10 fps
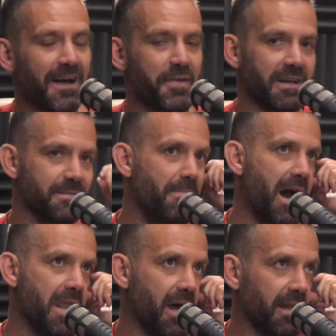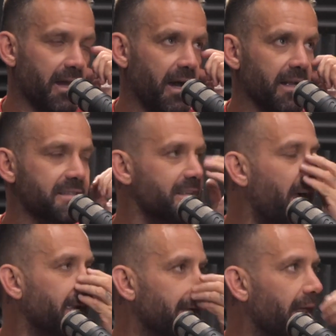I think it's mad that it's
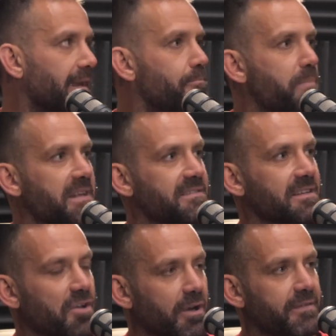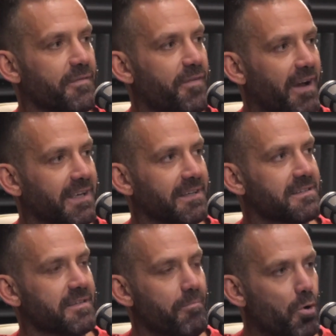kind of like business or even fighting.
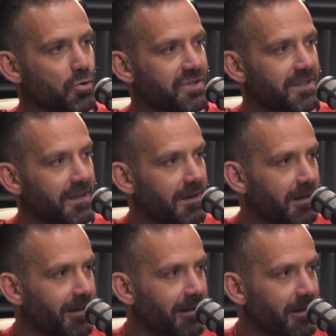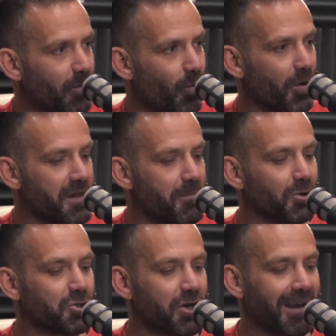It's one of the
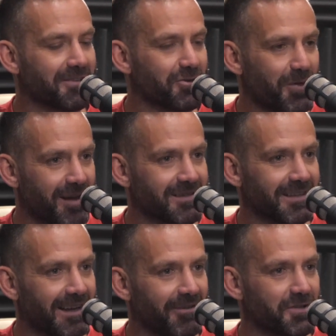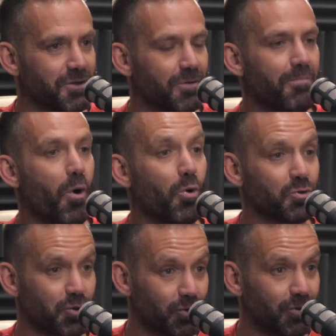most challenging things that you'll ever do, but
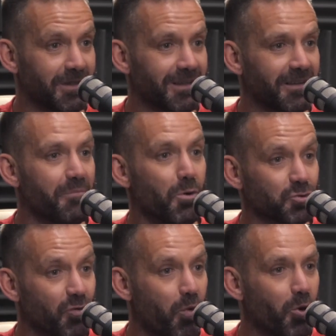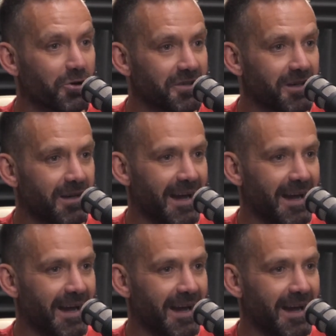also the most rewarding.